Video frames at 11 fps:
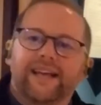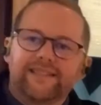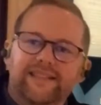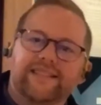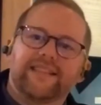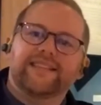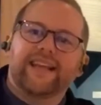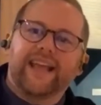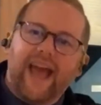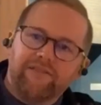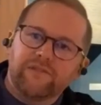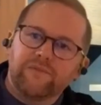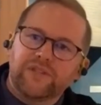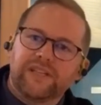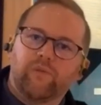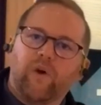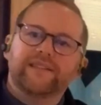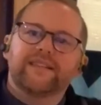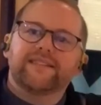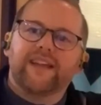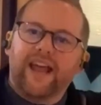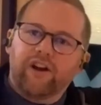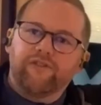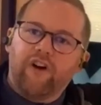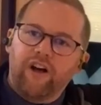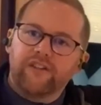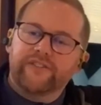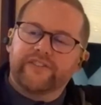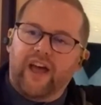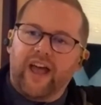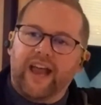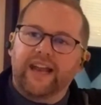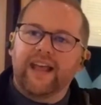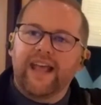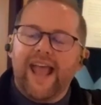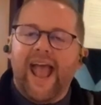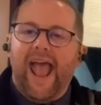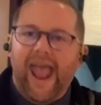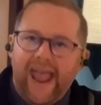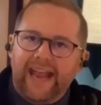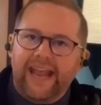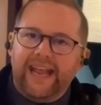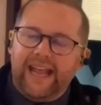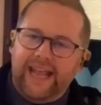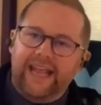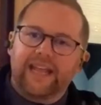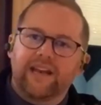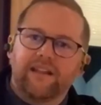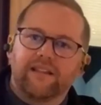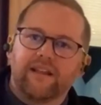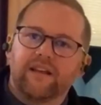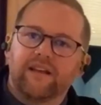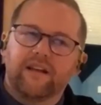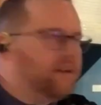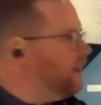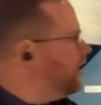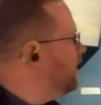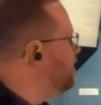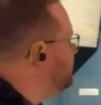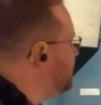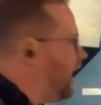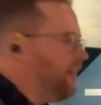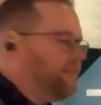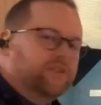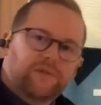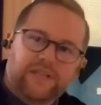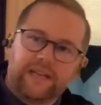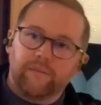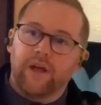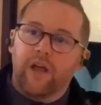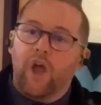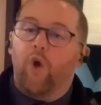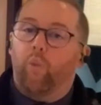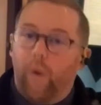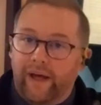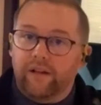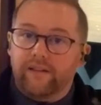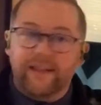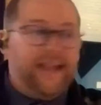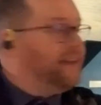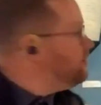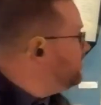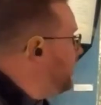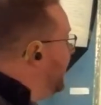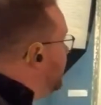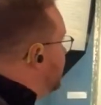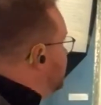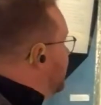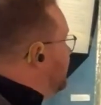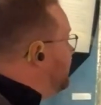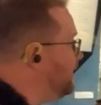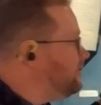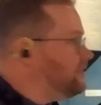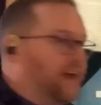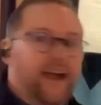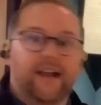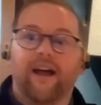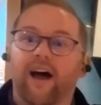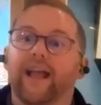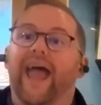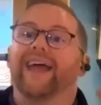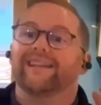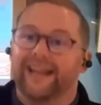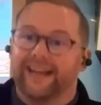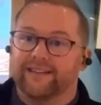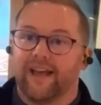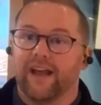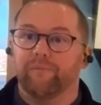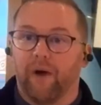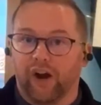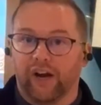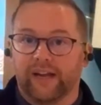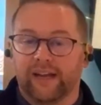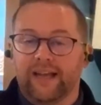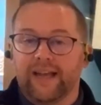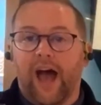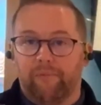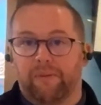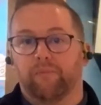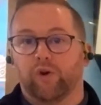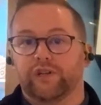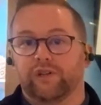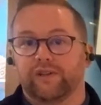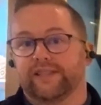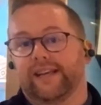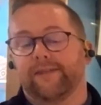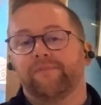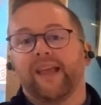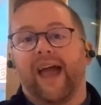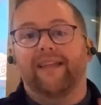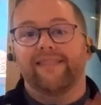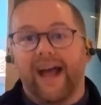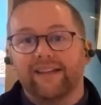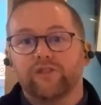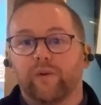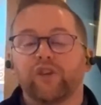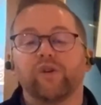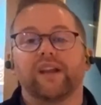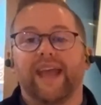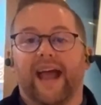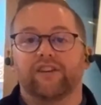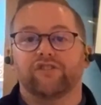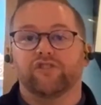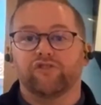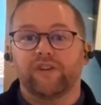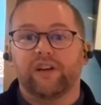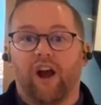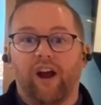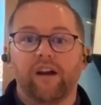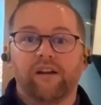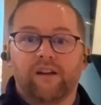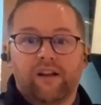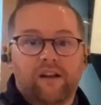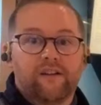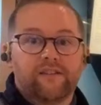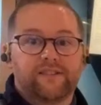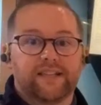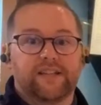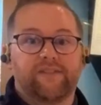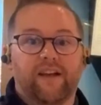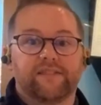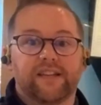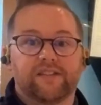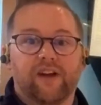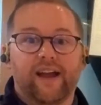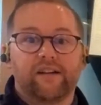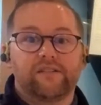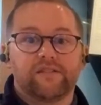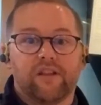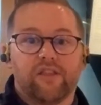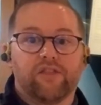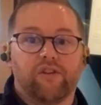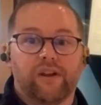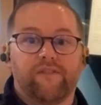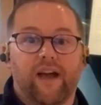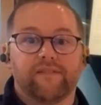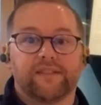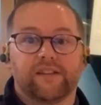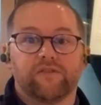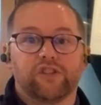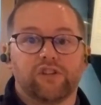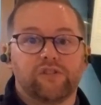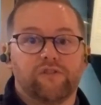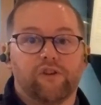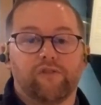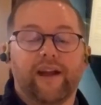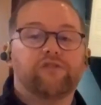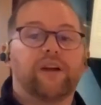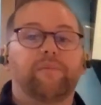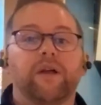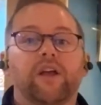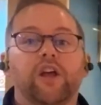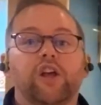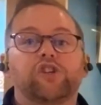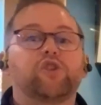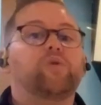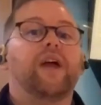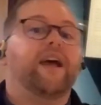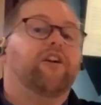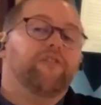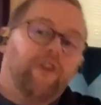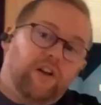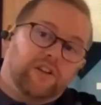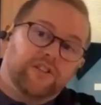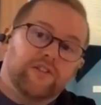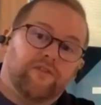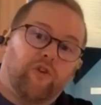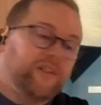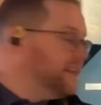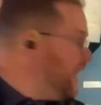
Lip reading: isn't this the St. Catharines Museum? Why is this Niagara Falls sign hanging in the St. Catharines Museum? Well, the answer to that is that this sign hung at Lakeside Park up in Port Dalhousie. And that's where you could catch the streetcar, 65 cents for adults, 35 cents for children for a round trip to Niagara Falls for